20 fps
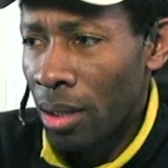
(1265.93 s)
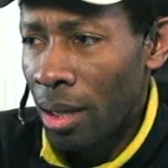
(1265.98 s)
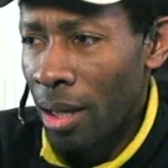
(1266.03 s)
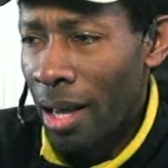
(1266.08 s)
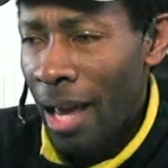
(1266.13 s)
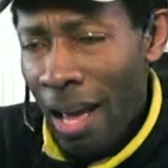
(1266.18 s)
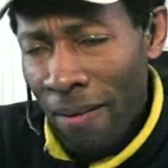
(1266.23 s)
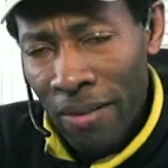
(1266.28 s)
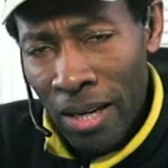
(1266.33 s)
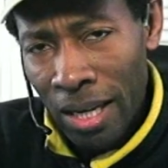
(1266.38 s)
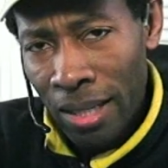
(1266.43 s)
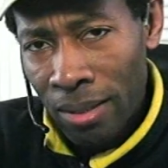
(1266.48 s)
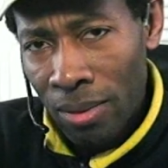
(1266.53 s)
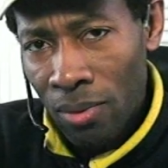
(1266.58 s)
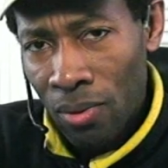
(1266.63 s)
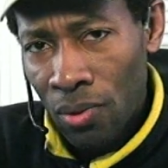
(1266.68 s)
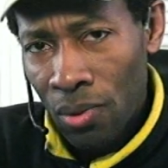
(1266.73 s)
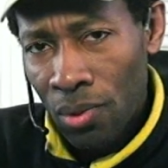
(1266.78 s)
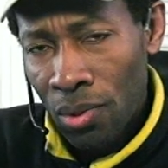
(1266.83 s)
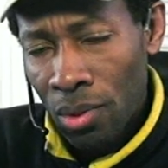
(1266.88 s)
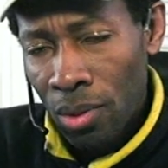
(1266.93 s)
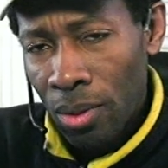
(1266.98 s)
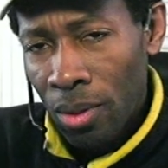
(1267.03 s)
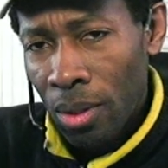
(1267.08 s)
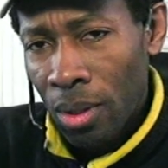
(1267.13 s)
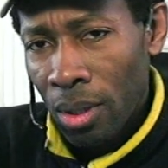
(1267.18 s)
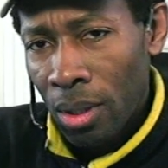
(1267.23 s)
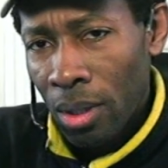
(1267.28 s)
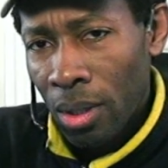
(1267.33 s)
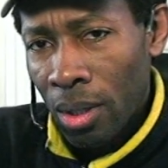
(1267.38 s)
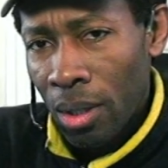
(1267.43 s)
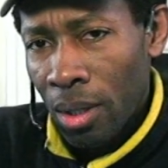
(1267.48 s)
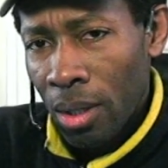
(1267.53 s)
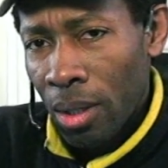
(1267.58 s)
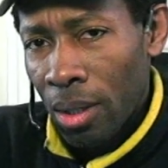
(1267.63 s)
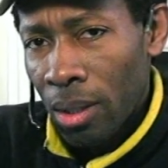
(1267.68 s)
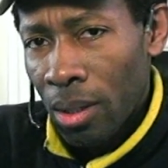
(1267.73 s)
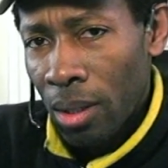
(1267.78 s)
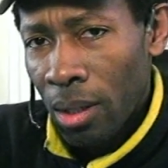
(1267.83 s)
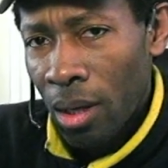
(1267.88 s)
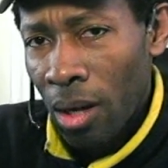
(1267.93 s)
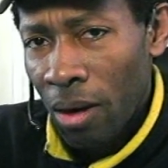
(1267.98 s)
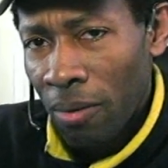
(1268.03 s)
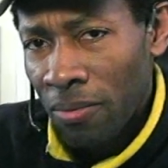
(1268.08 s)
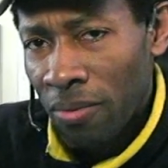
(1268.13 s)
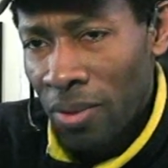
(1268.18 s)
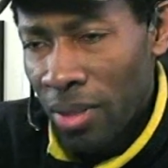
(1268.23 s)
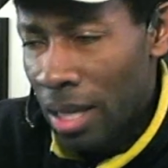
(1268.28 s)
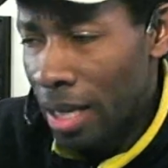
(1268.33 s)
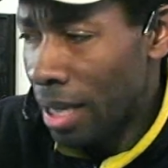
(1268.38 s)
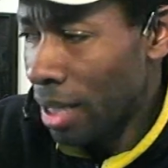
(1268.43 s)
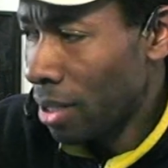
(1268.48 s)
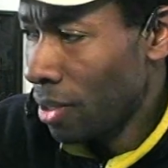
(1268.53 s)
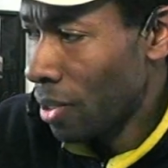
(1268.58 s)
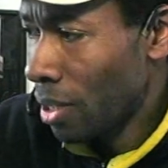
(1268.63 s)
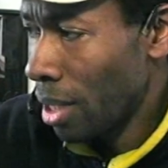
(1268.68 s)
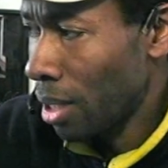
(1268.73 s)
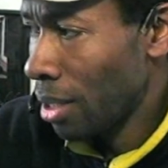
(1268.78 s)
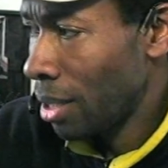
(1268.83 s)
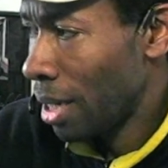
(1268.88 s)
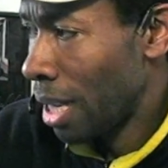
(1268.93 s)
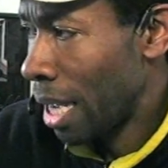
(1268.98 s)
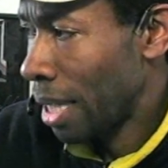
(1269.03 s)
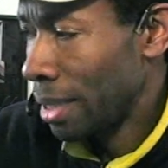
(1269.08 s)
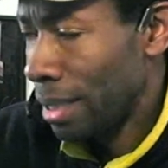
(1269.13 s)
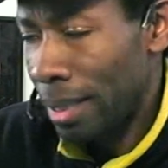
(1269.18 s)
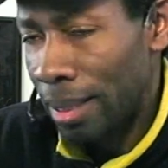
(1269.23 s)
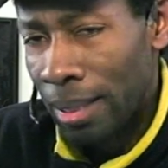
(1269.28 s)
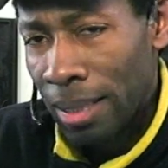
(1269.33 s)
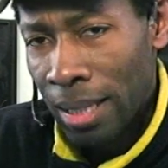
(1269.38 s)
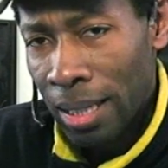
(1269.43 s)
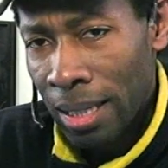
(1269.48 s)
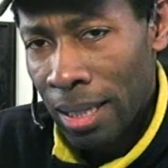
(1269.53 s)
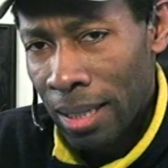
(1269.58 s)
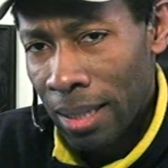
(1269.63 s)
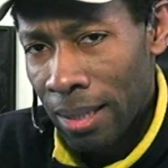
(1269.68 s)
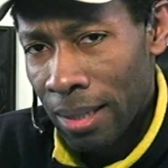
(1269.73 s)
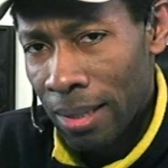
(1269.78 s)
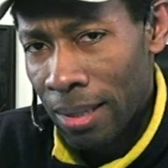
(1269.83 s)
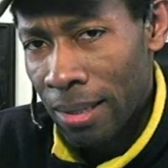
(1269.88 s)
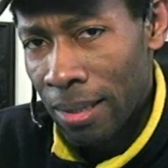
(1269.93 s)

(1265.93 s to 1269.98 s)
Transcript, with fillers: evidence of things not seen.